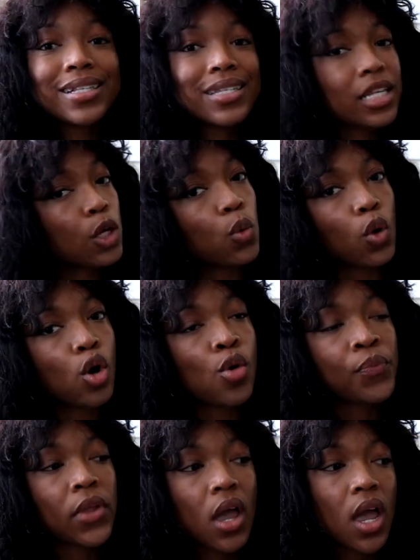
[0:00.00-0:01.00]
SQL
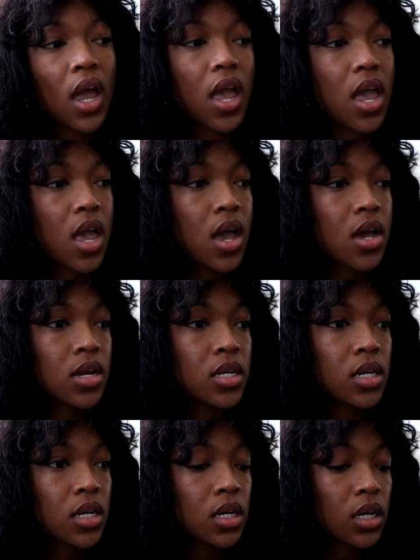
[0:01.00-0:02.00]

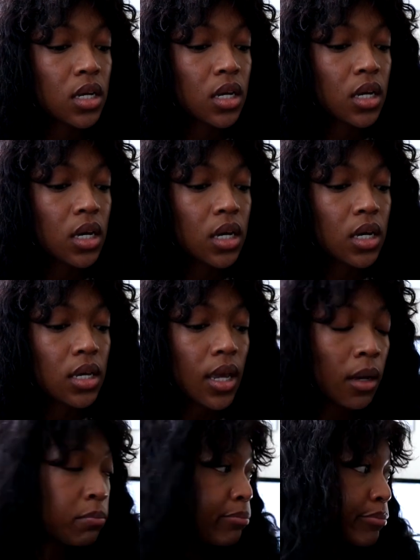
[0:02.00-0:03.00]
and
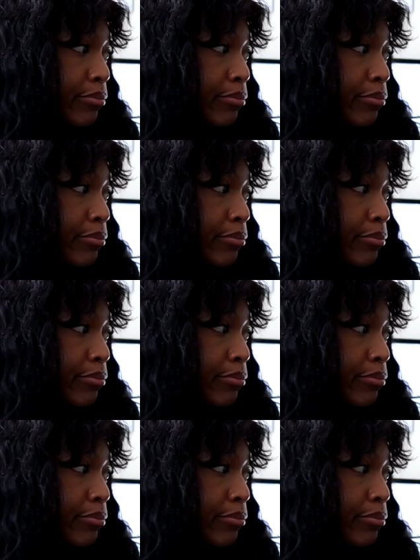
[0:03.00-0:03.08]
yeah.